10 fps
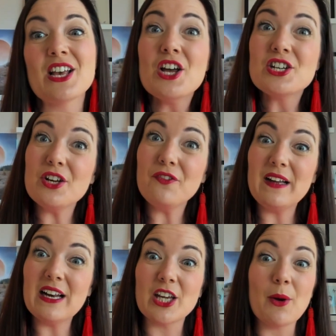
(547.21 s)
Do you
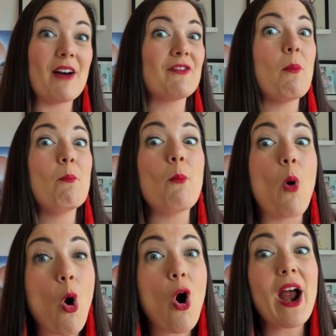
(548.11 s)
feel like you have
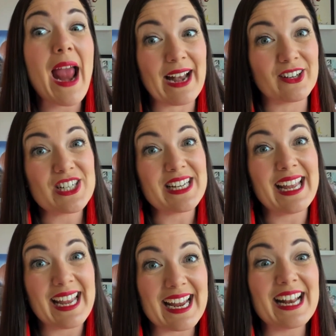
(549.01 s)
more
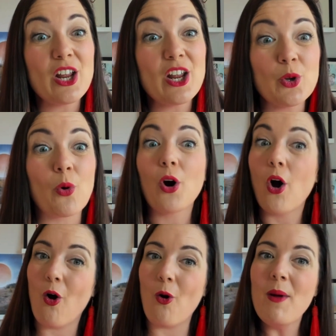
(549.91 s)
energy in your
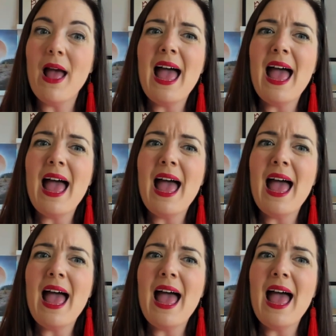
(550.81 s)
home?